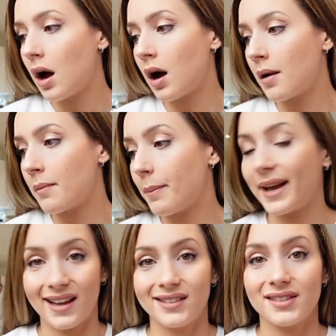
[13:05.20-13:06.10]
But
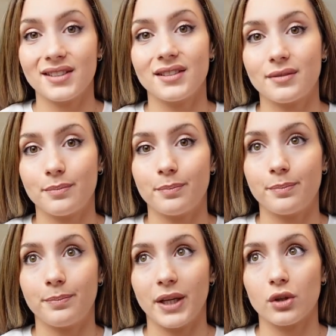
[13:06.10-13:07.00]
again, this is
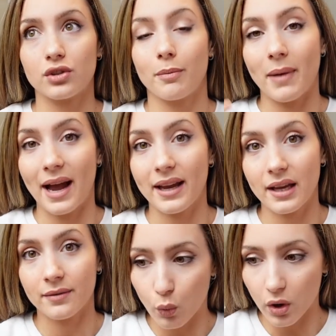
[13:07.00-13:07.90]
because of
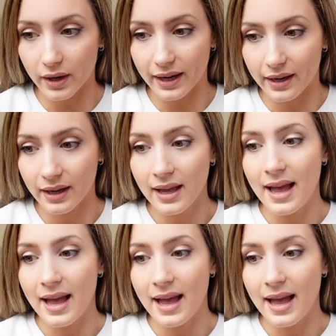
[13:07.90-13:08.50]
my work